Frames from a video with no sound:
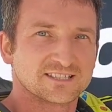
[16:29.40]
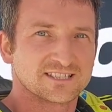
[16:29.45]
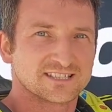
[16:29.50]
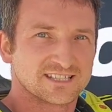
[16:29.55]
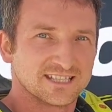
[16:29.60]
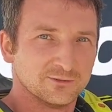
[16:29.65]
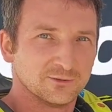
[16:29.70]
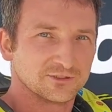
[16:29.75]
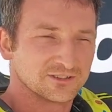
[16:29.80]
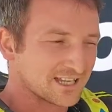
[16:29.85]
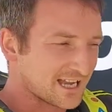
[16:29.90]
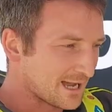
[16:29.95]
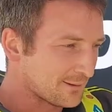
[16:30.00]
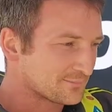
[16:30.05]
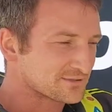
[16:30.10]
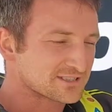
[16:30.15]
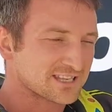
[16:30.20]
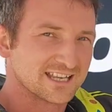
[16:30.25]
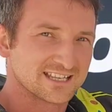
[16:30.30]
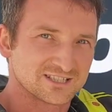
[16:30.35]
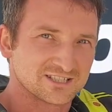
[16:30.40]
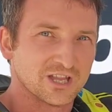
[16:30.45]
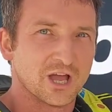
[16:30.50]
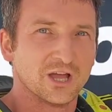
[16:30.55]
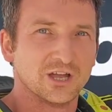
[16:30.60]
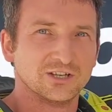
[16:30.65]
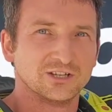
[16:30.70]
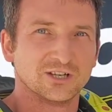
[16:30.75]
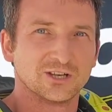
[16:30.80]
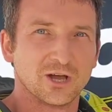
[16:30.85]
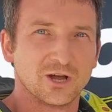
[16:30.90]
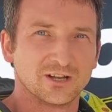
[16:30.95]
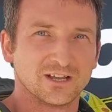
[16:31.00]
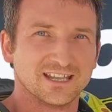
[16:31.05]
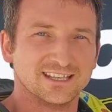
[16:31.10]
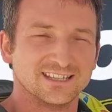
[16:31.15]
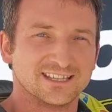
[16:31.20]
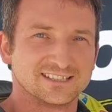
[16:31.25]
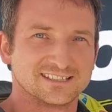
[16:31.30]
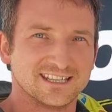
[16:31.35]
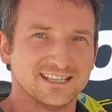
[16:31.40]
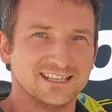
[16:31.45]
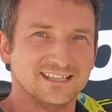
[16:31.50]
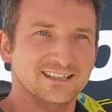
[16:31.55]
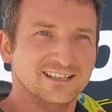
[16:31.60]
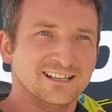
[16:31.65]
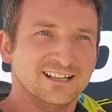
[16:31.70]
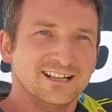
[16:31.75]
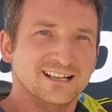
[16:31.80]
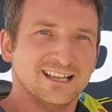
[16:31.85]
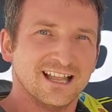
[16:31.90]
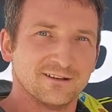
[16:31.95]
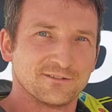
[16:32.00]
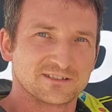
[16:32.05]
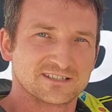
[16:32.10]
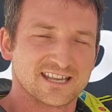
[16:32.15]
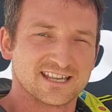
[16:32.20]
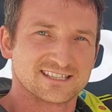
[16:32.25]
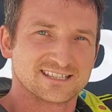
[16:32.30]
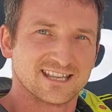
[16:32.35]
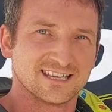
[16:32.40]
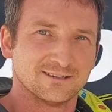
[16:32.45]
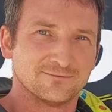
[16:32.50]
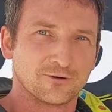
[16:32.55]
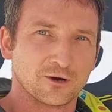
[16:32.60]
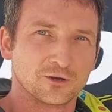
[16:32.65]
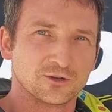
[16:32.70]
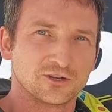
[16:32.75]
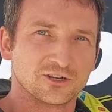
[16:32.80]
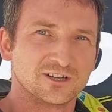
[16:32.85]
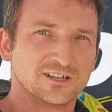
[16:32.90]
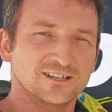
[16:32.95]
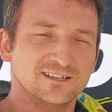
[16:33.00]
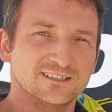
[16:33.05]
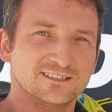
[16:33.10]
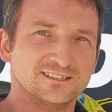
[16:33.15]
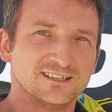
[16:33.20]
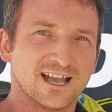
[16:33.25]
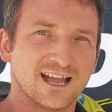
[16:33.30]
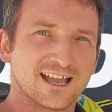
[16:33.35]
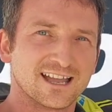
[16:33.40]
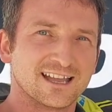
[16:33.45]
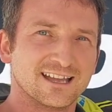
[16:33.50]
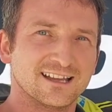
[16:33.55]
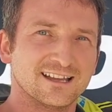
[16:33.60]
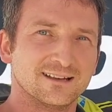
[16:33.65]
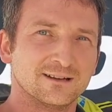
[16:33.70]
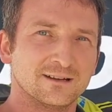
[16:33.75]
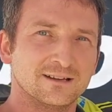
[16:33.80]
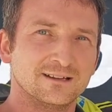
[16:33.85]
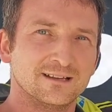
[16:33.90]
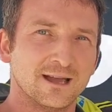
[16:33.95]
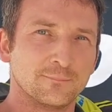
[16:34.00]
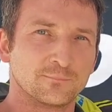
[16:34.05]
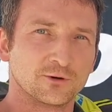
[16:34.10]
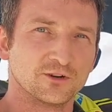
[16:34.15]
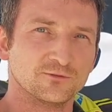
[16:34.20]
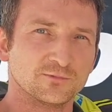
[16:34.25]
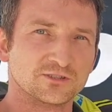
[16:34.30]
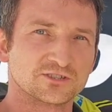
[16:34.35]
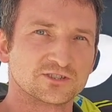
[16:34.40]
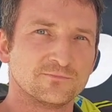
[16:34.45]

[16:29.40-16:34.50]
To see what the app says now, to log in and see if it says any further improvements.